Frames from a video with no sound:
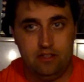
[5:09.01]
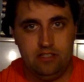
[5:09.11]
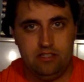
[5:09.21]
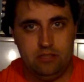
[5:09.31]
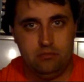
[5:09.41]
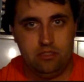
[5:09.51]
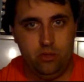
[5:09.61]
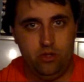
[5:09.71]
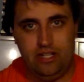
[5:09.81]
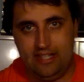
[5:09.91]
It seems
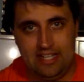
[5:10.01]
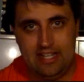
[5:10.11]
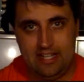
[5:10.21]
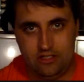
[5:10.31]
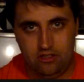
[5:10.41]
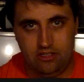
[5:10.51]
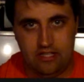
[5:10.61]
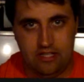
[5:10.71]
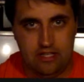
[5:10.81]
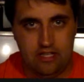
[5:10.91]
more like he actually
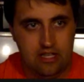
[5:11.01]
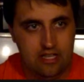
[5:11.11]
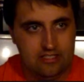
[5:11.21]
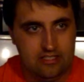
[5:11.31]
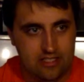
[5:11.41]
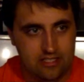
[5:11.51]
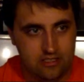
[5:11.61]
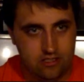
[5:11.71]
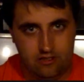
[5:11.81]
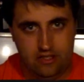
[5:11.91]

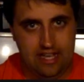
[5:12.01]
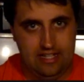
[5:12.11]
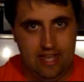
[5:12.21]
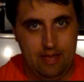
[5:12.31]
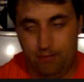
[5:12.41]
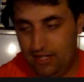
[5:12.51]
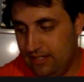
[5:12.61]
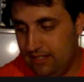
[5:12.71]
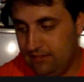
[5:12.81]
insists on that happening.